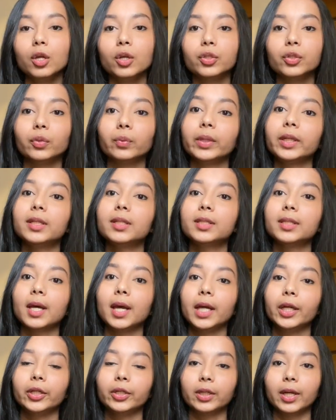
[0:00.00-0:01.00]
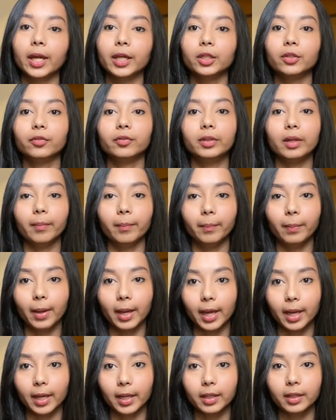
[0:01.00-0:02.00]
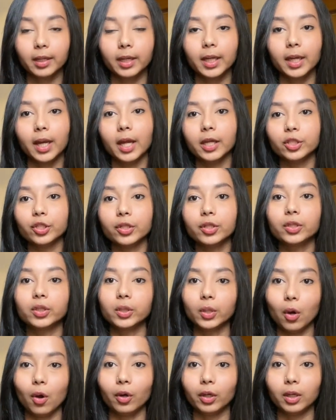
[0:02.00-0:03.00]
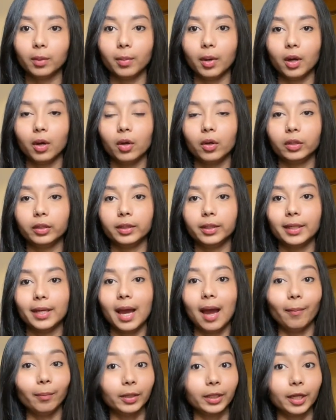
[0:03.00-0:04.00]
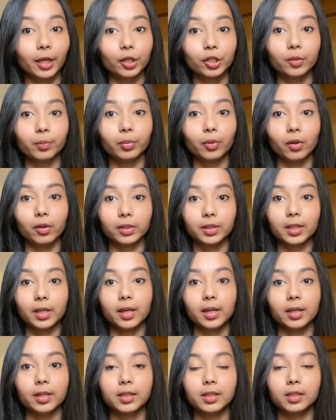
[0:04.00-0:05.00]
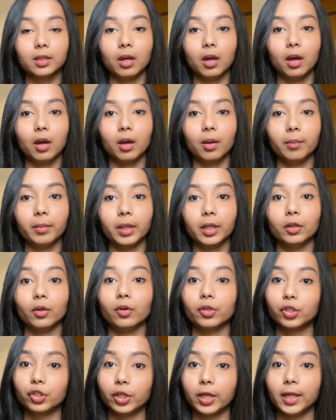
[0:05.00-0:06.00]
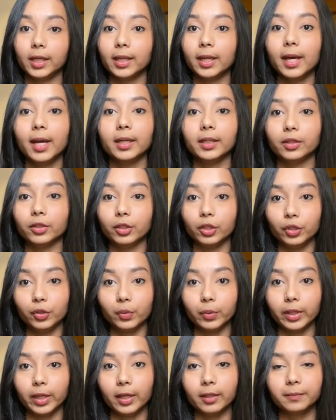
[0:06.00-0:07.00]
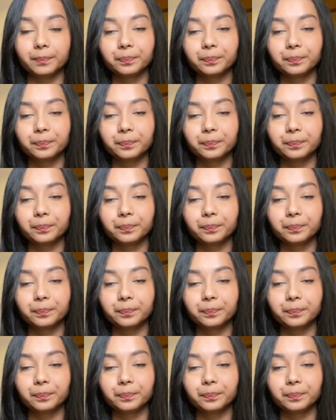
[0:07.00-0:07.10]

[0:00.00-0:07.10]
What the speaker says: So we decided to kind of compare and just talk about the application process in Australia and in the UK.